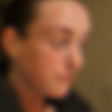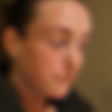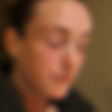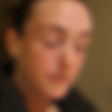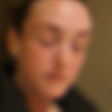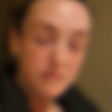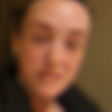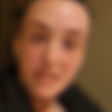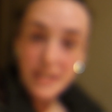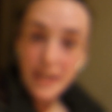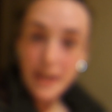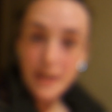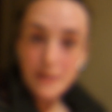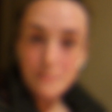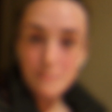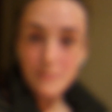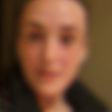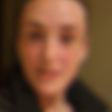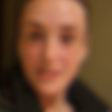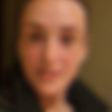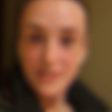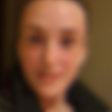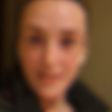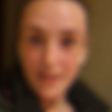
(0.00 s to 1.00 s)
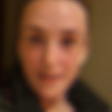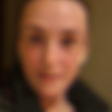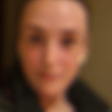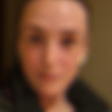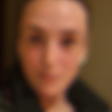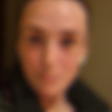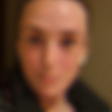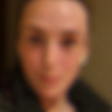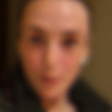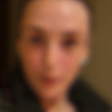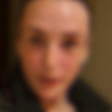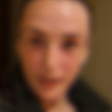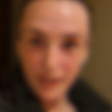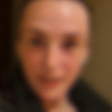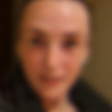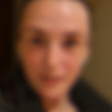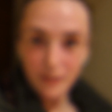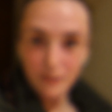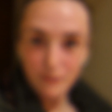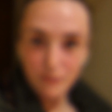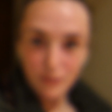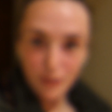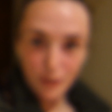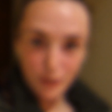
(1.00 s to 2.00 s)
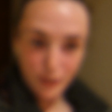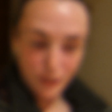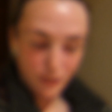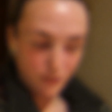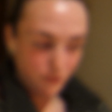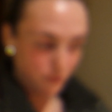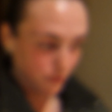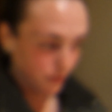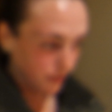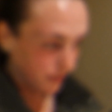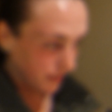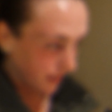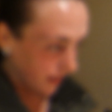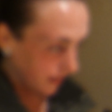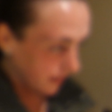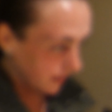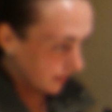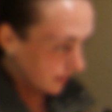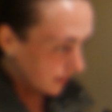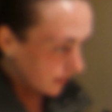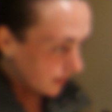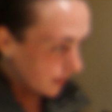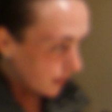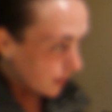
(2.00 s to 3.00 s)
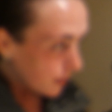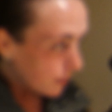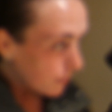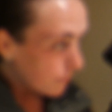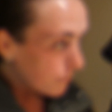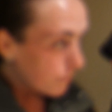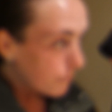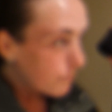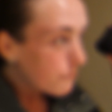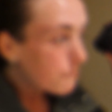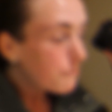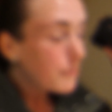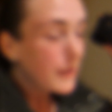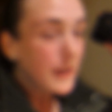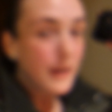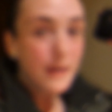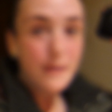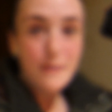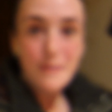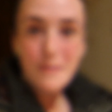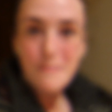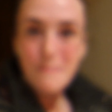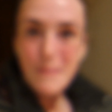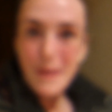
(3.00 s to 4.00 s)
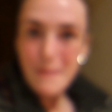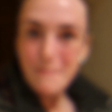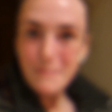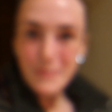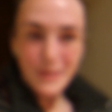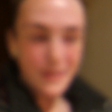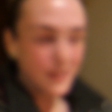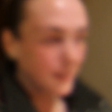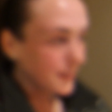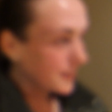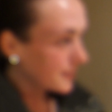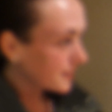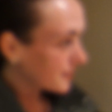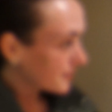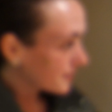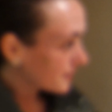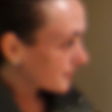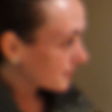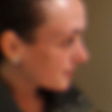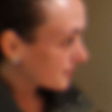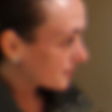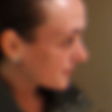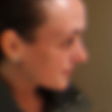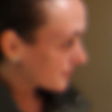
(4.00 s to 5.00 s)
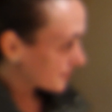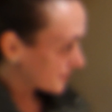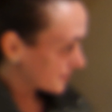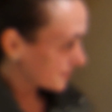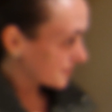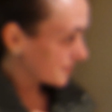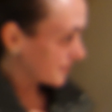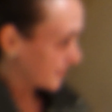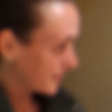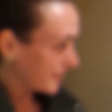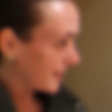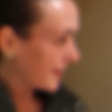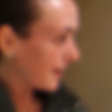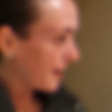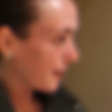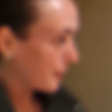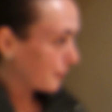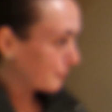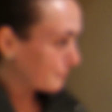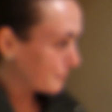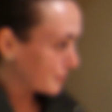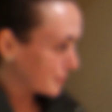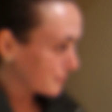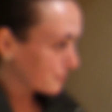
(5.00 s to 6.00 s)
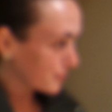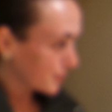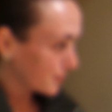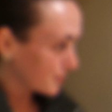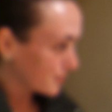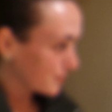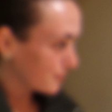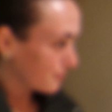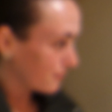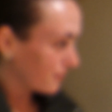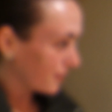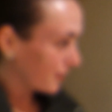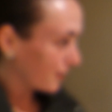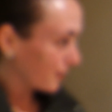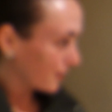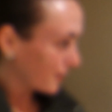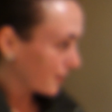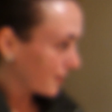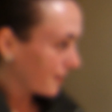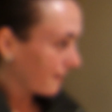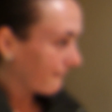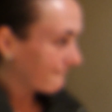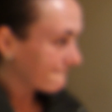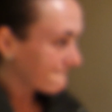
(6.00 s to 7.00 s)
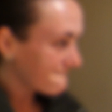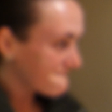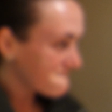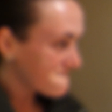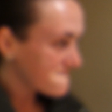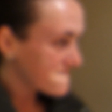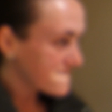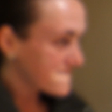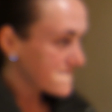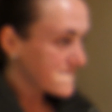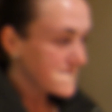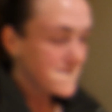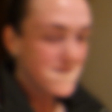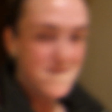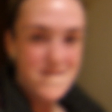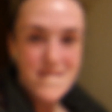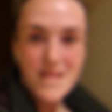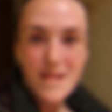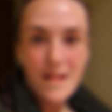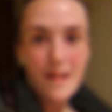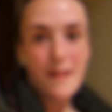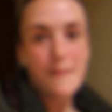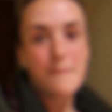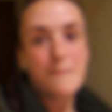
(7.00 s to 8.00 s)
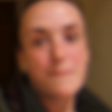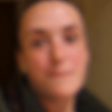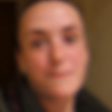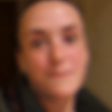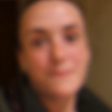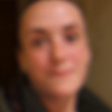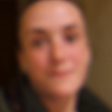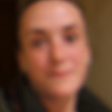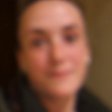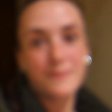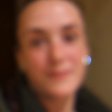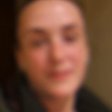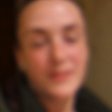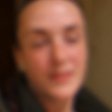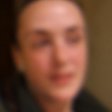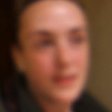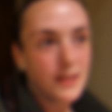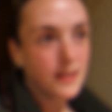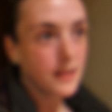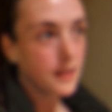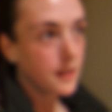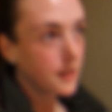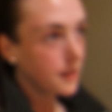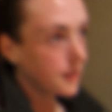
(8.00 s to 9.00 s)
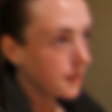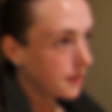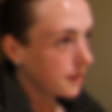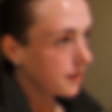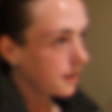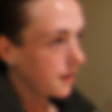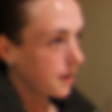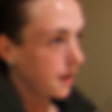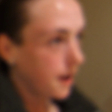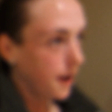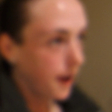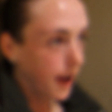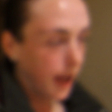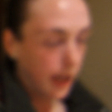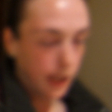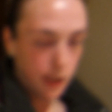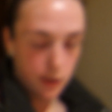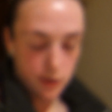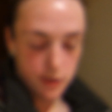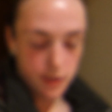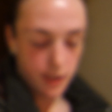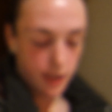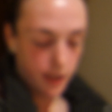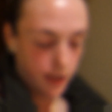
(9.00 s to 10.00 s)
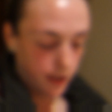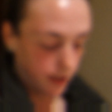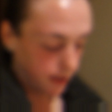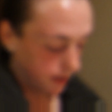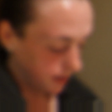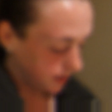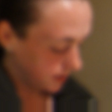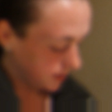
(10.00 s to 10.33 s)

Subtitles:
58 minutes there from not getting the vlog in for the day. But I remembered. You hear that? I almost forgot to vlog. I did. I can't believe it.